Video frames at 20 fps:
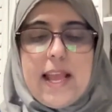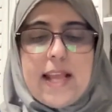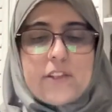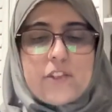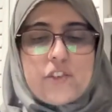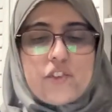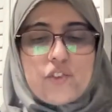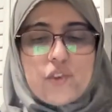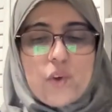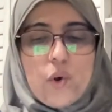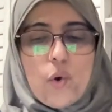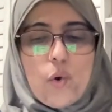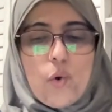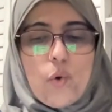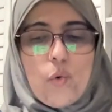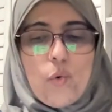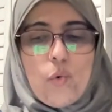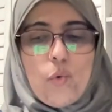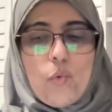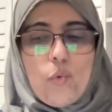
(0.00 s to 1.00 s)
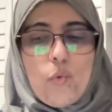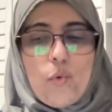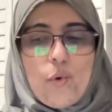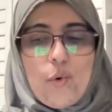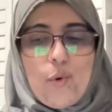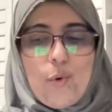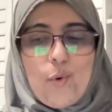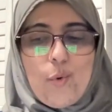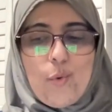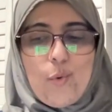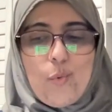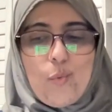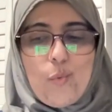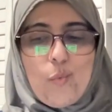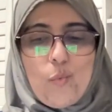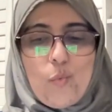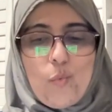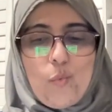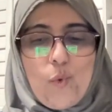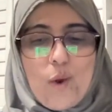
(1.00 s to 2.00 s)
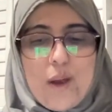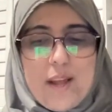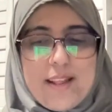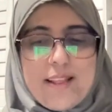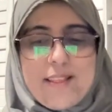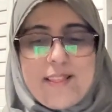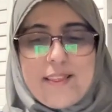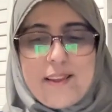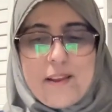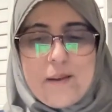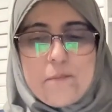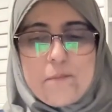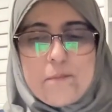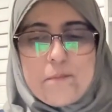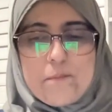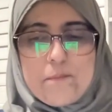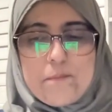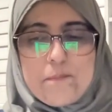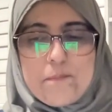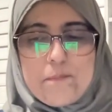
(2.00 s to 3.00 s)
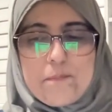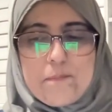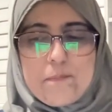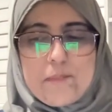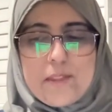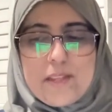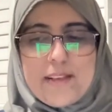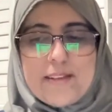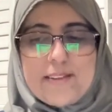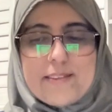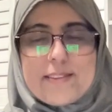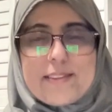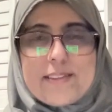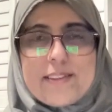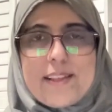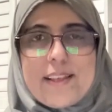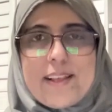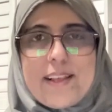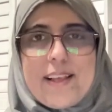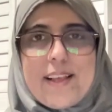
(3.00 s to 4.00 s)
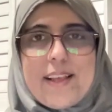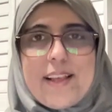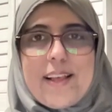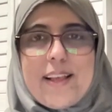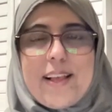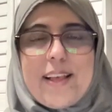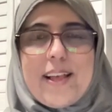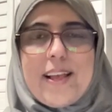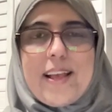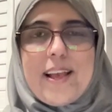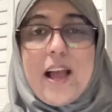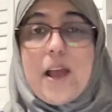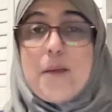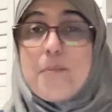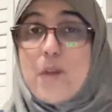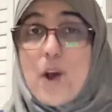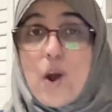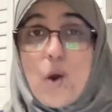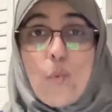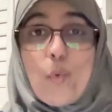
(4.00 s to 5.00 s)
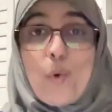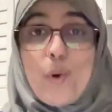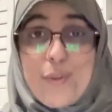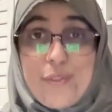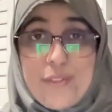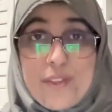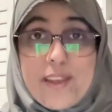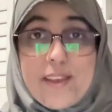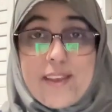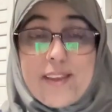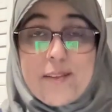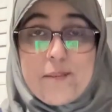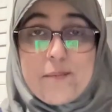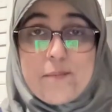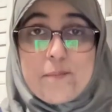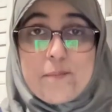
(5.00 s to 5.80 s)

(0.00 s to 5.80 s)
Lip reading: And so one of them is, I'm not worthy.